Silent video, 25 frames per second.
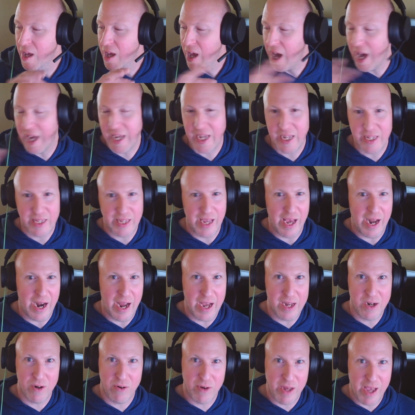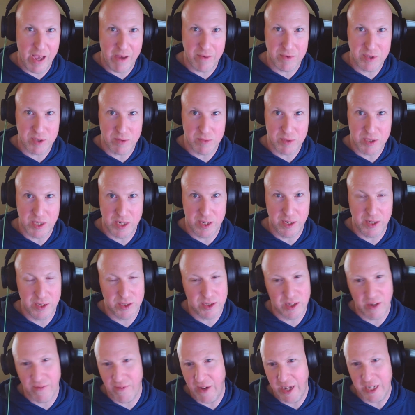I get that. I don't have some Citadel
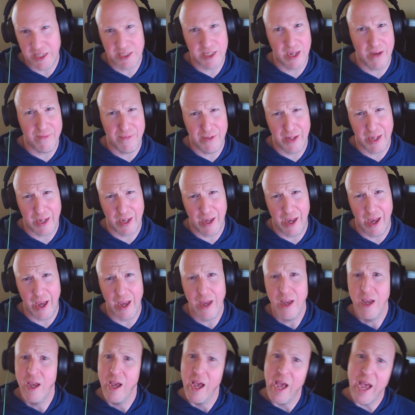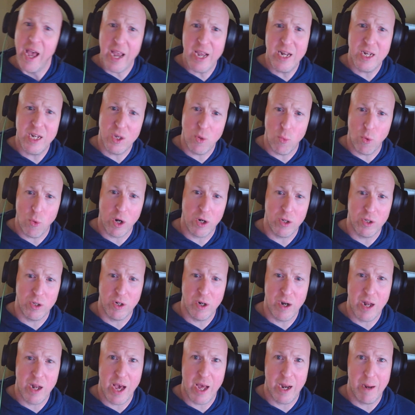stuff. I just have like hey, do you want to
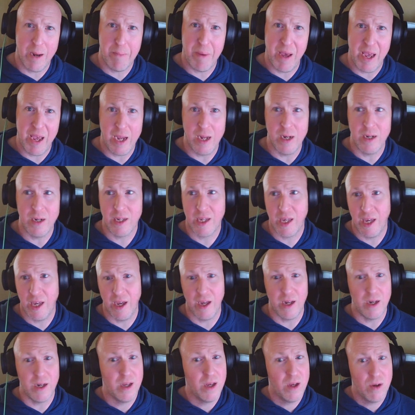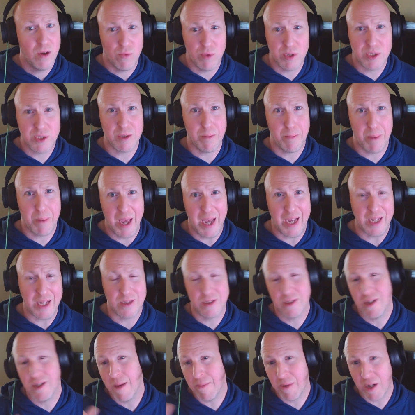learn how to paint kit with some
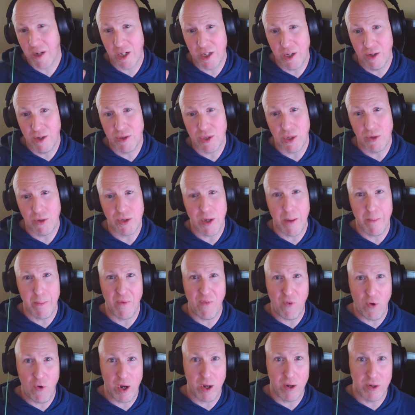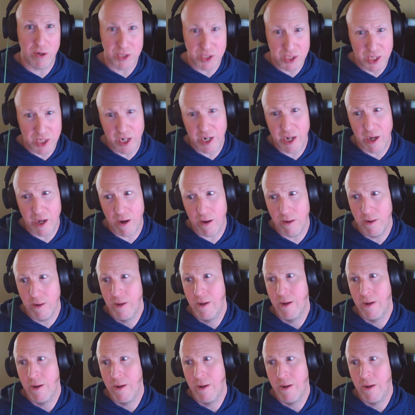paints? I'm going to use those up before I go to Citadel.